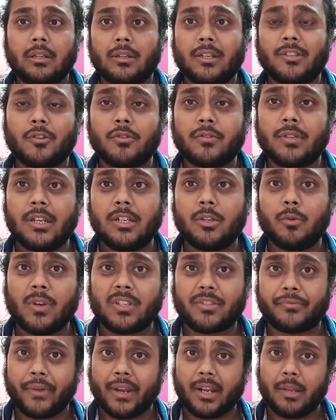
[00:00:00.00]
The society
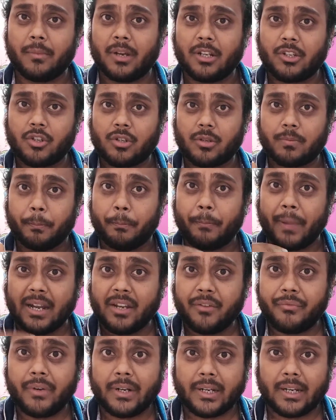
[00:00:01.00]
was very much
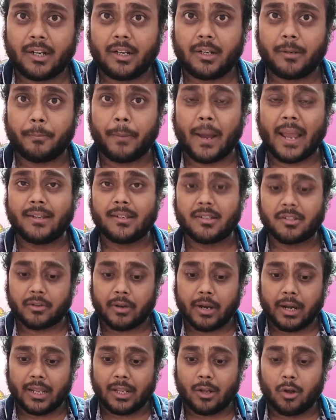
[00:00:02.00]
benefited by
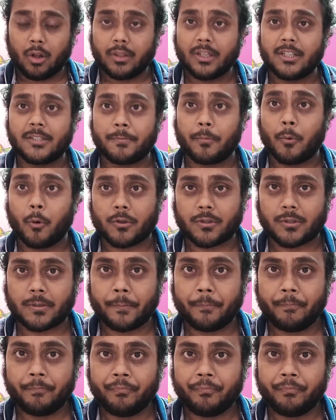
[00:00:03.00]
just getting all these books.